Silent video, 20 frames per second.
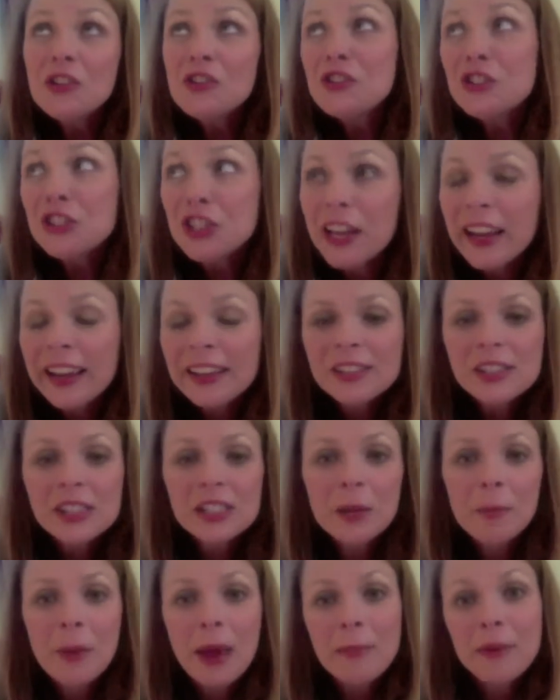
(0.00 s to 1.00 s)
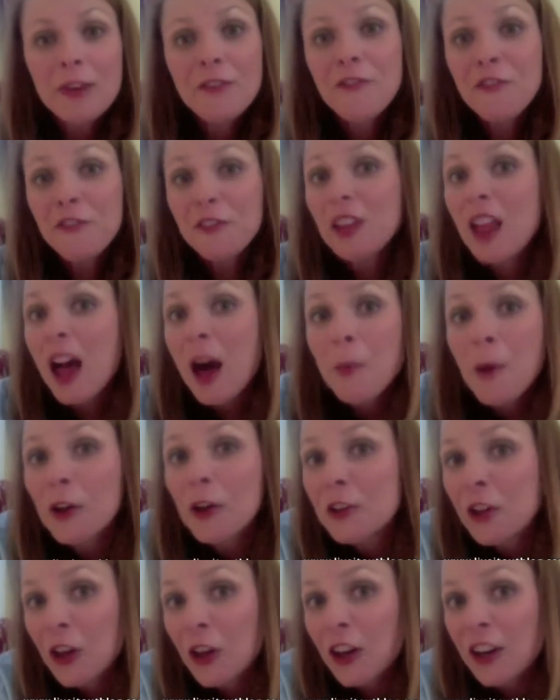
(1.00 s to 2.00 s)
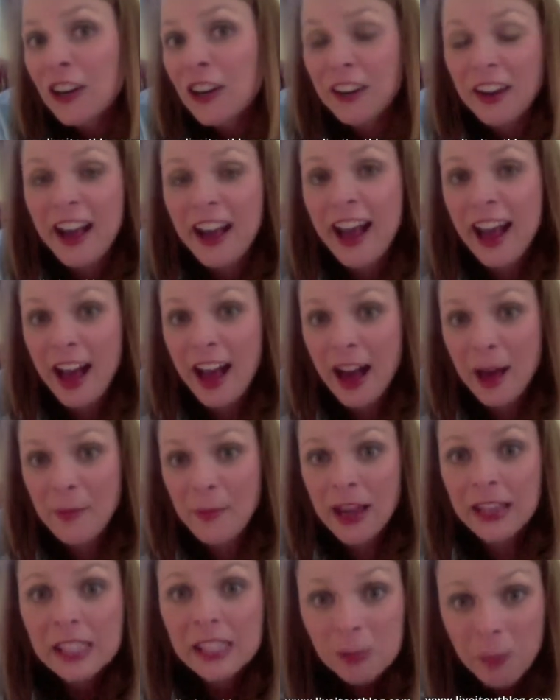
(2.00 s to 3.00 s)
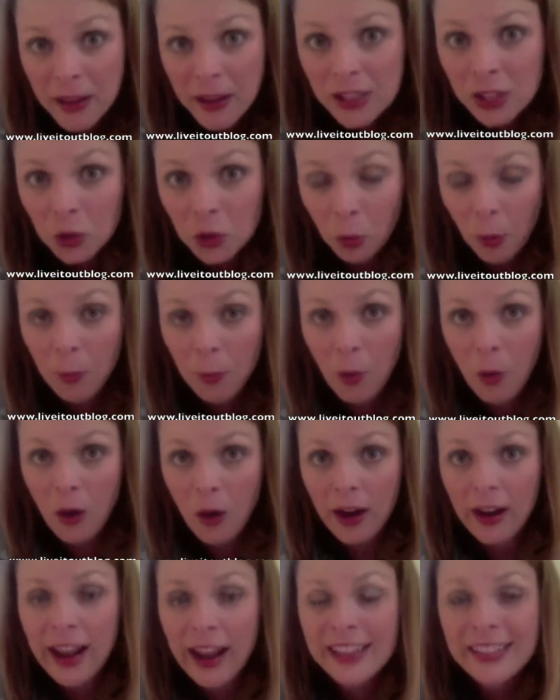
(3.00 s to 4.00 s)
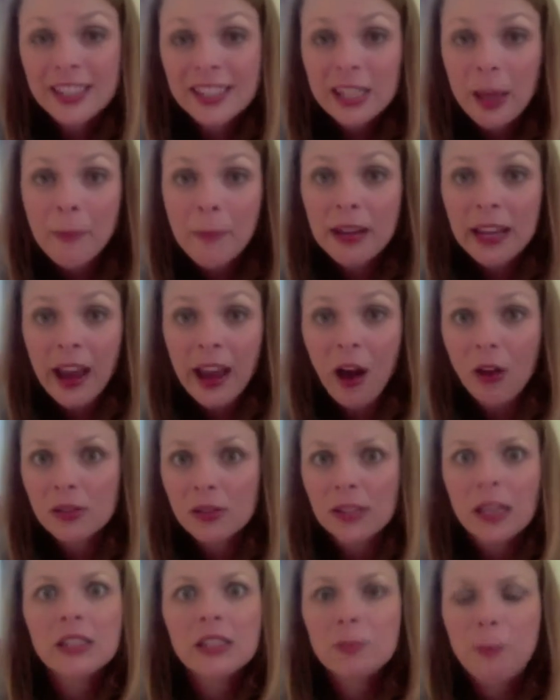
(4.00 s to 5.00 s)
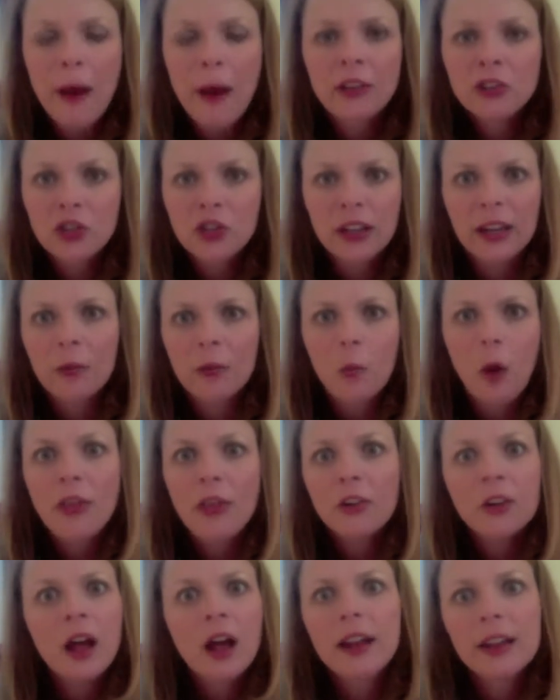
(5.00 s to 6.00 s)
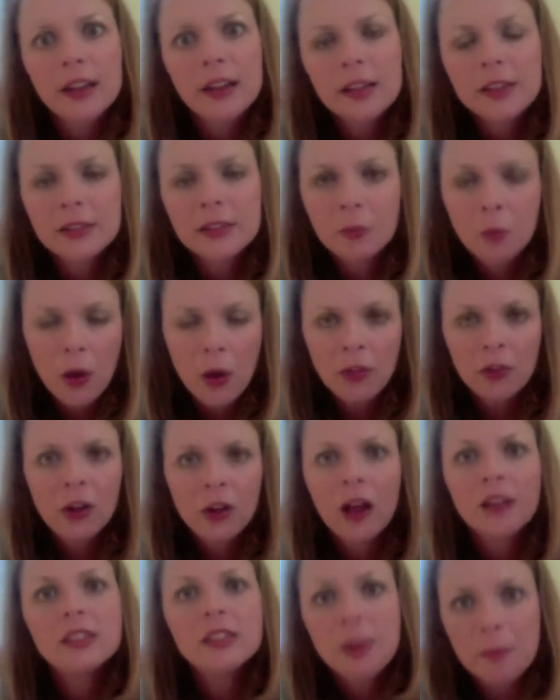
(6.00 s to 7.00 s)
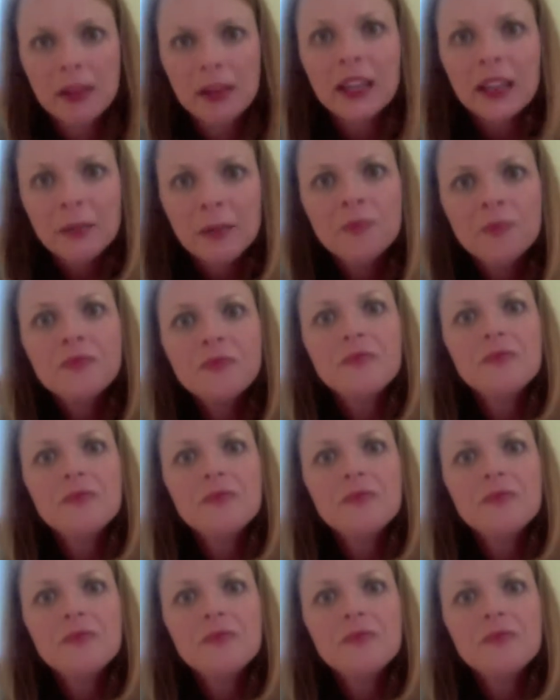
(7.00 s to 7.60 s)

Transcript: chance to maybe flub on your expense report, and somebody else, especially whether or not somebody